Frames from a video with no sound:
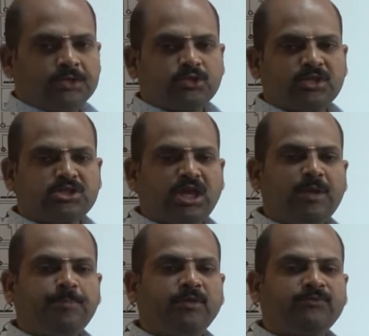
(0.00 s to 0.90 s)
So, the
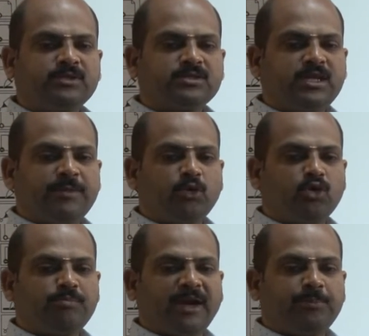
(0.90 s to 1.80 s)
shape of this
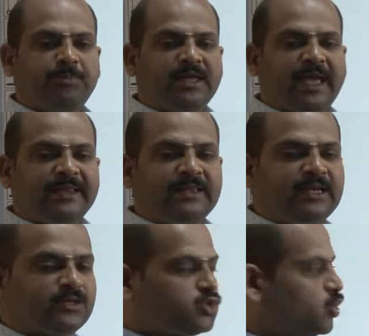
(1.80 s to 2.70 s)
neighborhood might be either
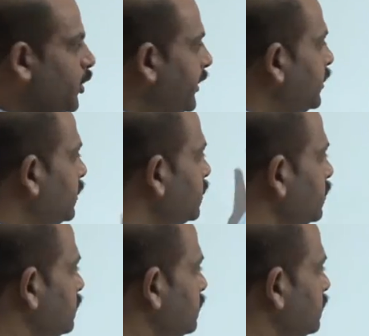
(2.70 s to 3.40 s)
a square